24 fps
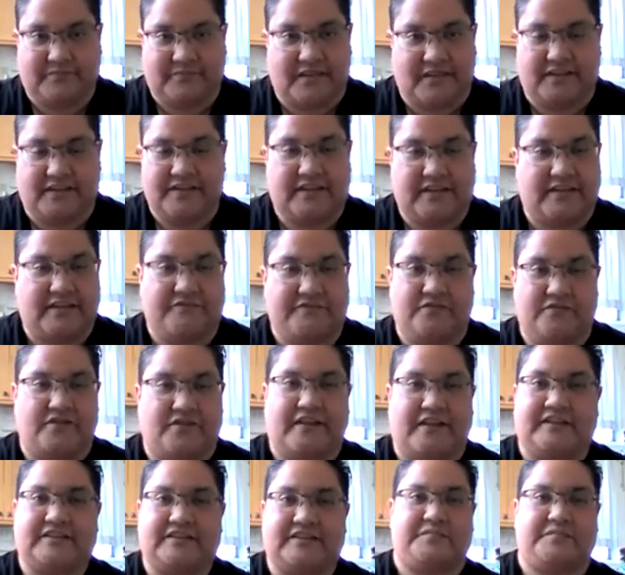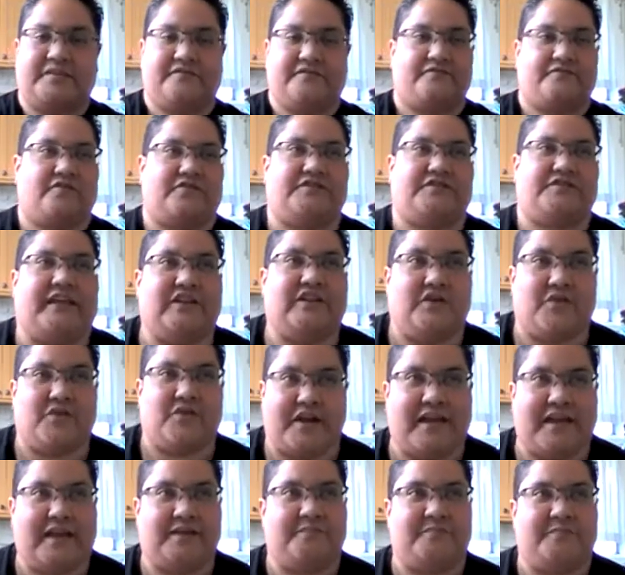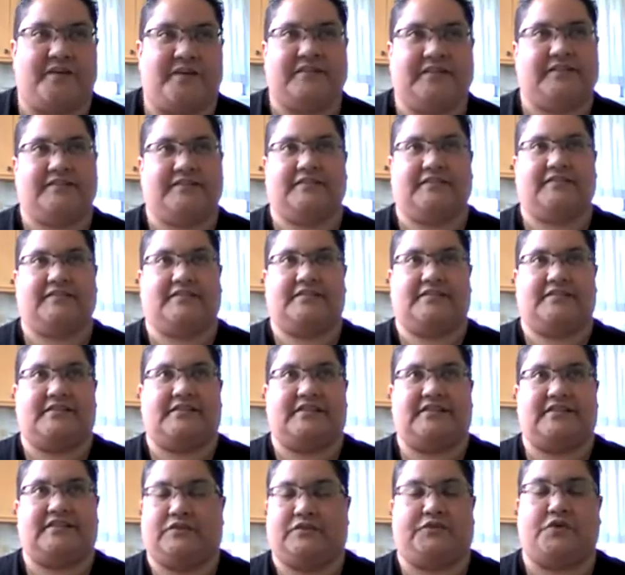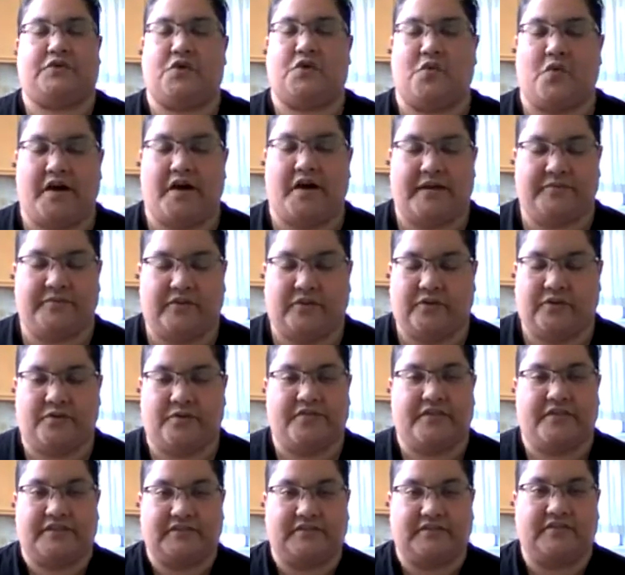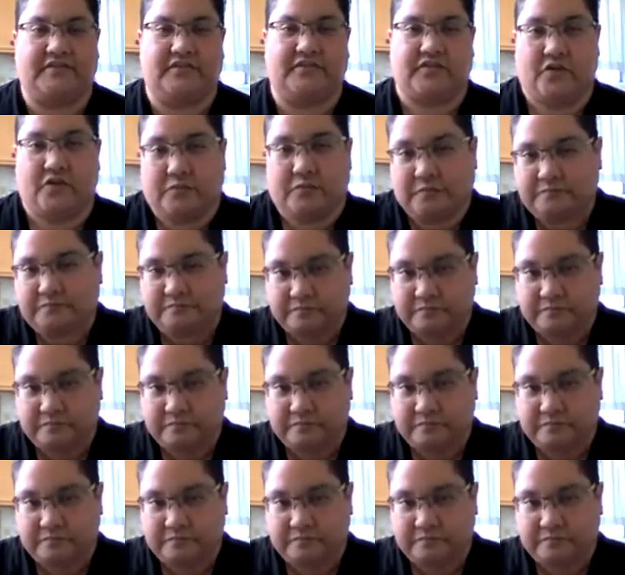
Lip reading: I can give you an estimate for 10 grand, but I still don't know why I'm doing this. So